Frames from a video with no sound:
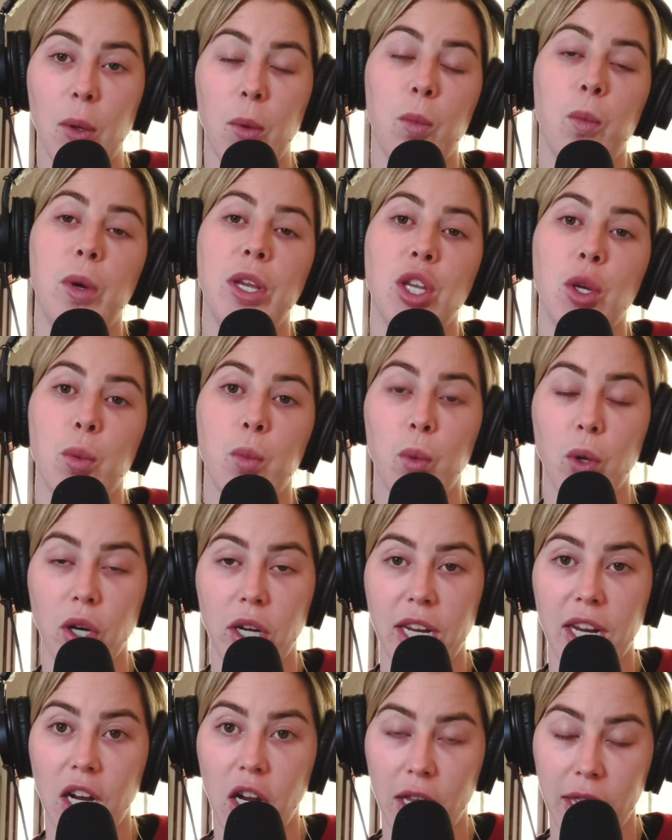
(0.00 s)
when you're
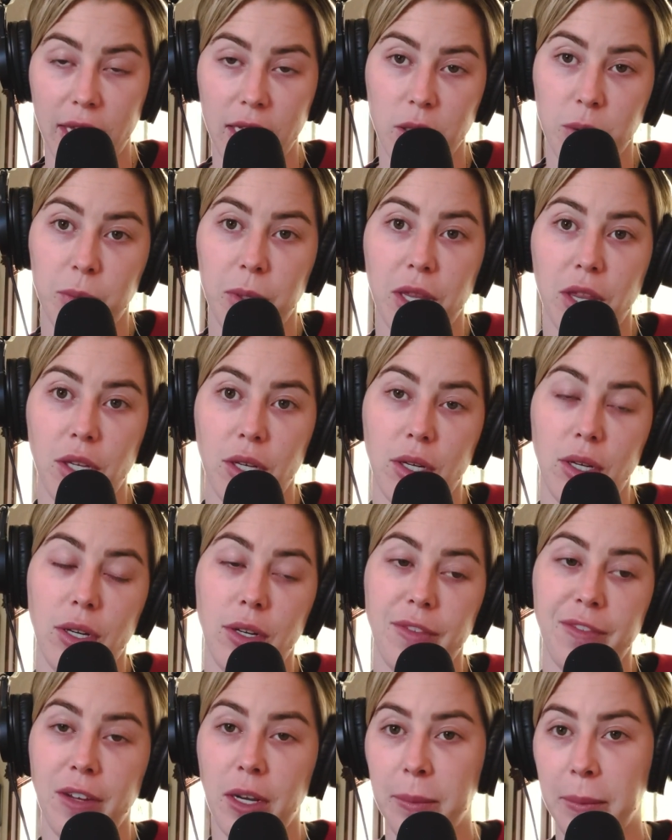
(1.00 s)
working on this with
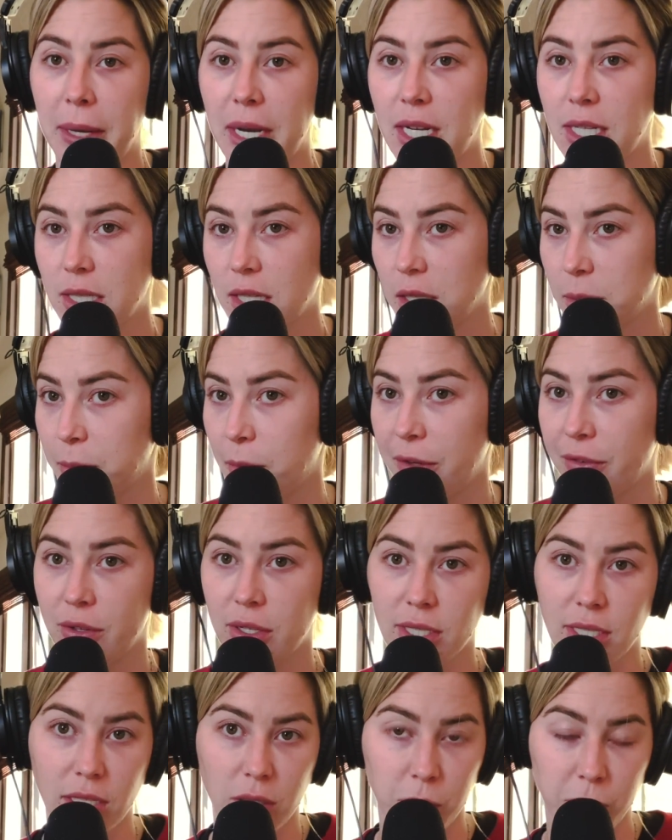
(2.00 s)
your fuck buddy /
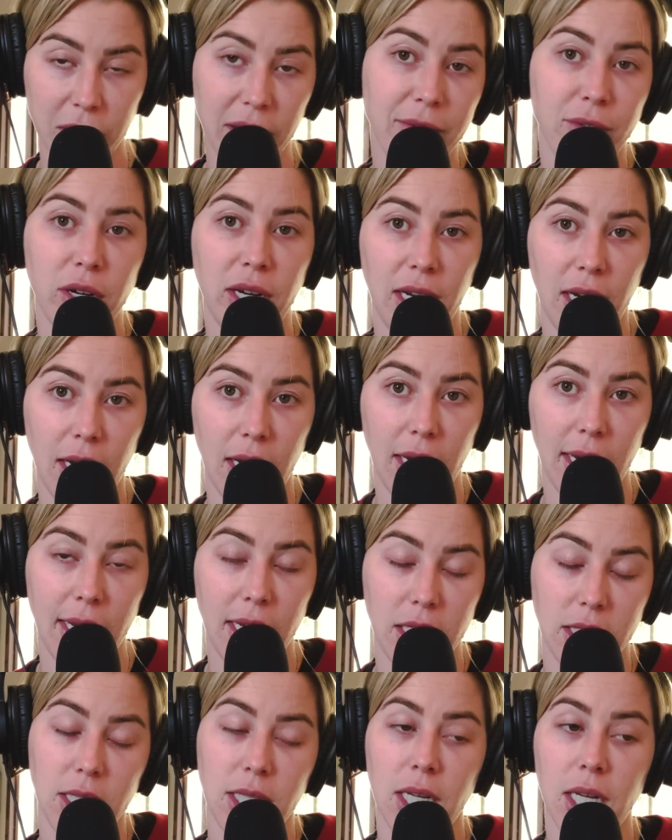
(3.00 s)
boyfriend / whatever he
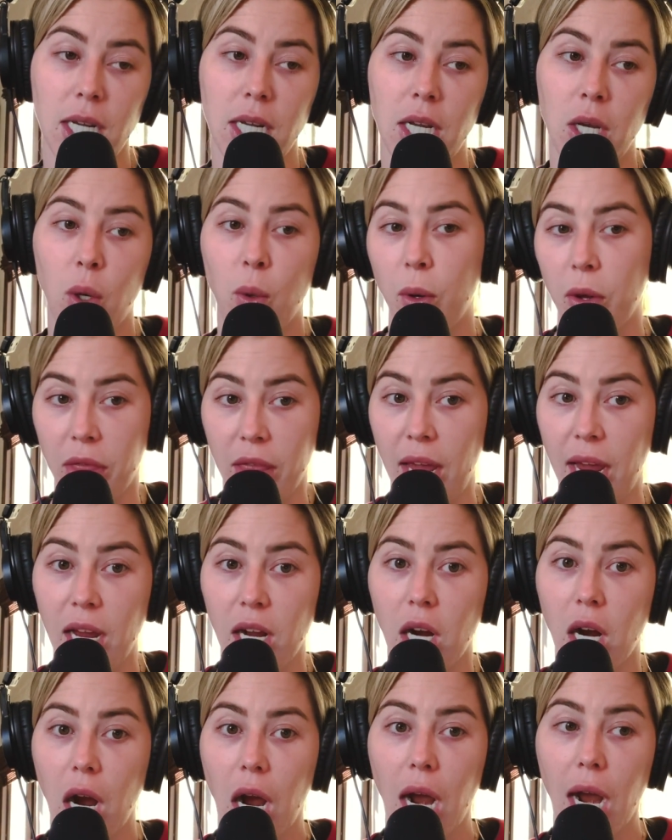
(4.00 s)
is or they
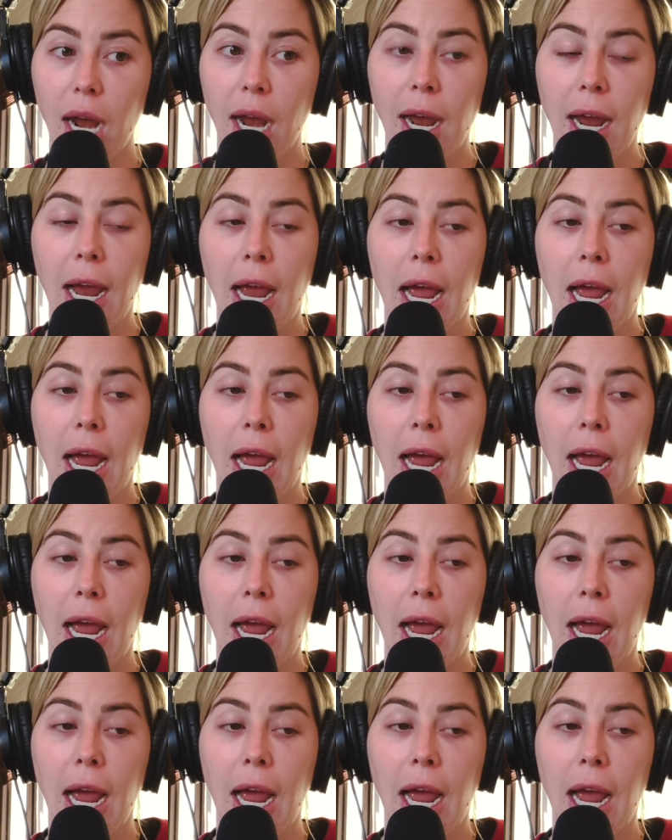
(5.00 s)
are,